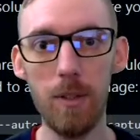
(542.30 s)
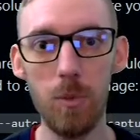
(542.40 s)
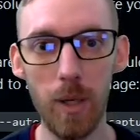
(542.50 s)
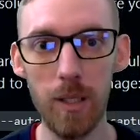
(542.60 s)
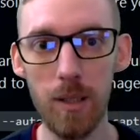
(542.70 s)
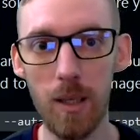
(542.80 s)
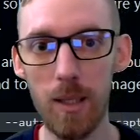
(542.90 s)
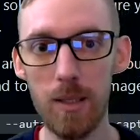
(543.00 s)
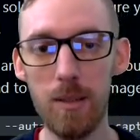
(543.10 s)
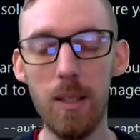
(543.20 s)
if it's
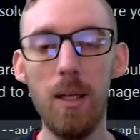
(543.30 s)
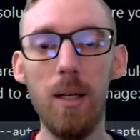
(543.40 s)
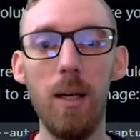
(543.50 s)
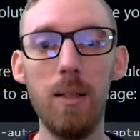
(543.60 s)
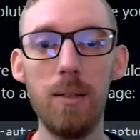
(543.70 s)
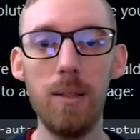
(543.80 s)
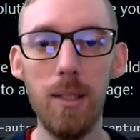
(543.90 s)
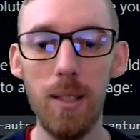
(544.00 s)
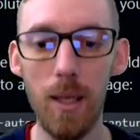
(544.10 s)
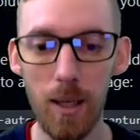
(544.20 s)
recognized, and
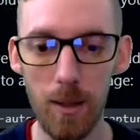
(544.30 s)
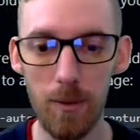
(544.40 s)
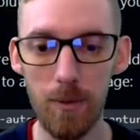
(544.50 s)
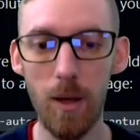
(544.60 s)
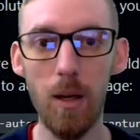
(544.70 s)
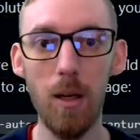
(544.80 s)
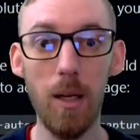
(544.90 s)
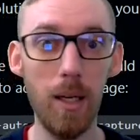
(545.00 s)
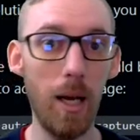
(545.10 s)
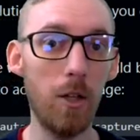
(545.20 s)
see if
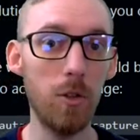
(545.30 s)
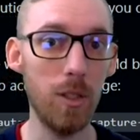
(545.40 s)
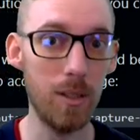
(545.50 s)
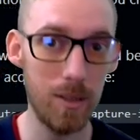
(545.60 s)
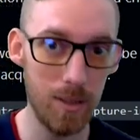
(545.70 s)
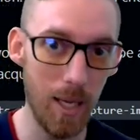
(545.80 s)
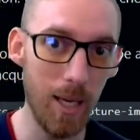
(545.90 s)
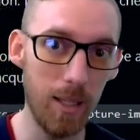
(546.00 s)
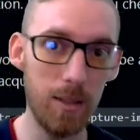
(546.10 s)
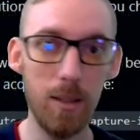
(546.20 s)
it actually
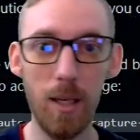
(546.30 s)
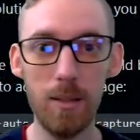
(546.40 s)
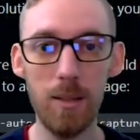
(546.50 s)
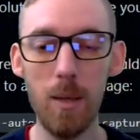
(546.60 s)
takes a